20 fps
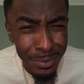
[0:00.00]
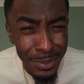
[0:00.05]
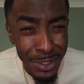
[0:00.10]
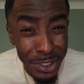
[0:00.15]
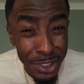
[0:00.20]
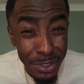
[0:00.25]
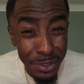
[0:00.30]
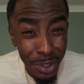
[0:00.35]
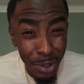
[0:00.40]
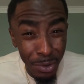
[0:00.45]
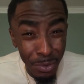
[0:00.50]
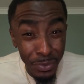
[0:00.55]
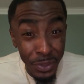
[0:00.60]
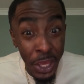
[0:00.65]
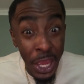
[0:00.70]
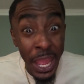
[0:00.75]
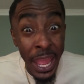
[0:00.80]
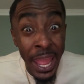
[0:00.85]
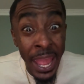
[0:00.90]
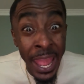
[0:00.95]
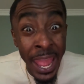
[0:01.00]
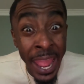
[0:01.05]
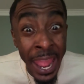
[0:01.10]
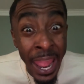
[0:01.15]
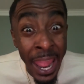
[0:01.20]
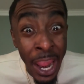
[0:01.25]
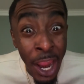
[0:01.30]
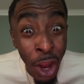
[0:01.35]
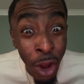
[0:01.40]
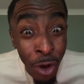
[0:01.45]
Did you know that
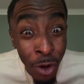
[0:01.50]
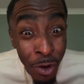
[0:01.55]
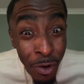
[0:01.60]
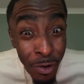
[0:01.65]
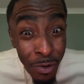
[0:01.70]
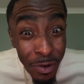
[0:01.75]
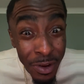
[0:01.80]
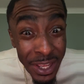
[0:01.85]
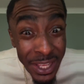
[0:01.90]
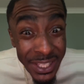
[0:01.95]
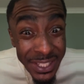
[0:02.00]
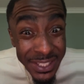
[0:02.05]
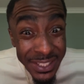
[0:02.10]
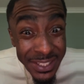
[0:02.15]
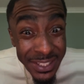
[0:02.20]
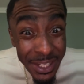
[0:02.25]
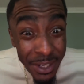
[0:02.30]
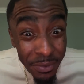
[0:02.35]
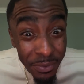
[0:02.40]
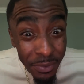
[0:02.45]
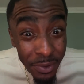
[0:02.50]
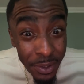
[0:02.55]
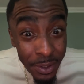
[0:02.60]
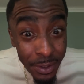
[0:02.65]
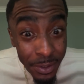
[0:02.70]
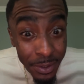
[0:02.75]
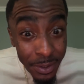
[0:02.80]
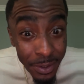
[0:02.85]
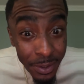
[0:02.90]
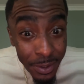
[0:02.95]
air is
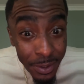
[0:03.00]
different?